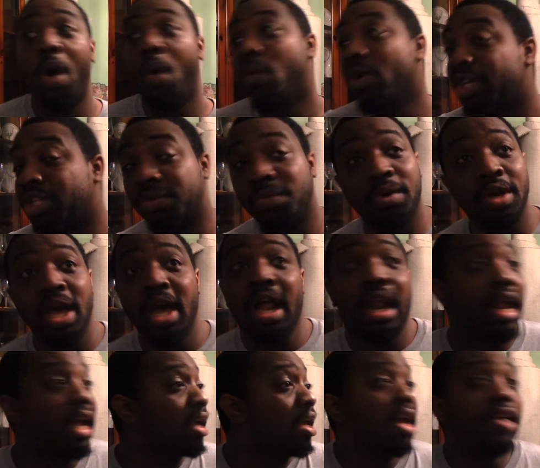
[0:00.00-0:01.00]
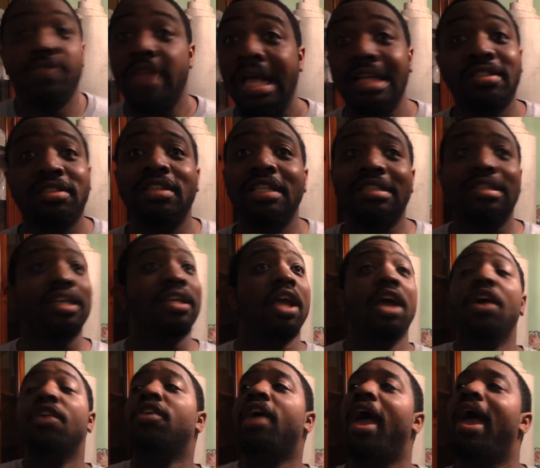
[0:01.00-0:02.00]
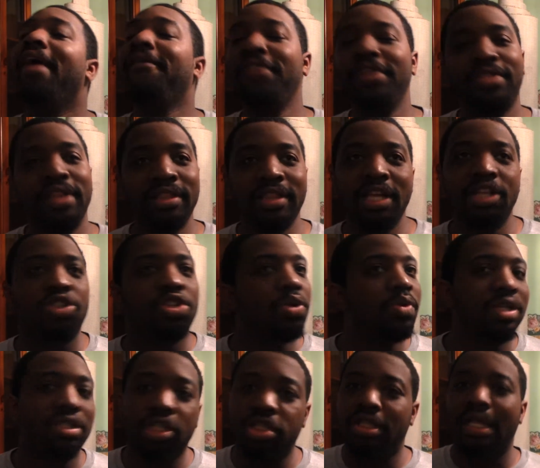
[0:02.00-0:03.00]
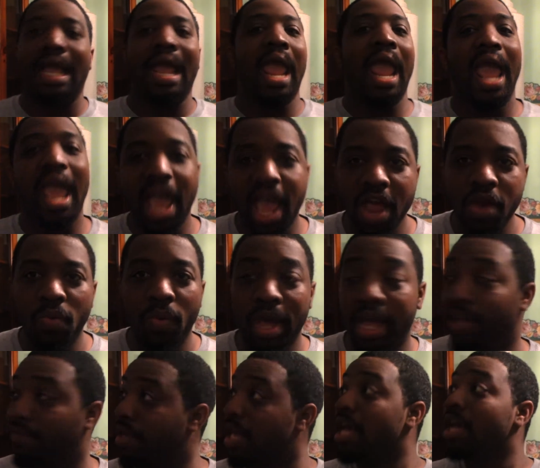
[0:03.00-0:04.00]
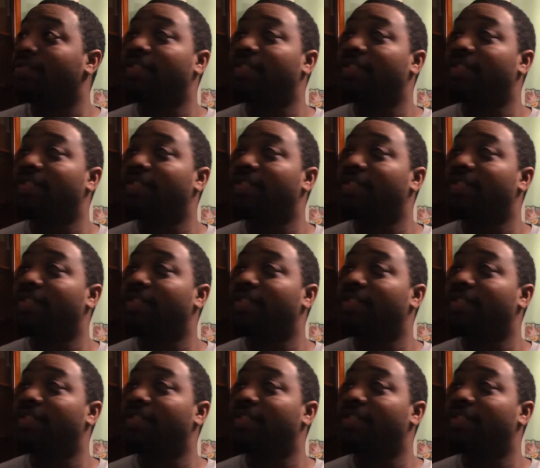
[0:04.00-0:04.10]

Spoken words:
Which, like, that's just like, everything they do is just a hand wave.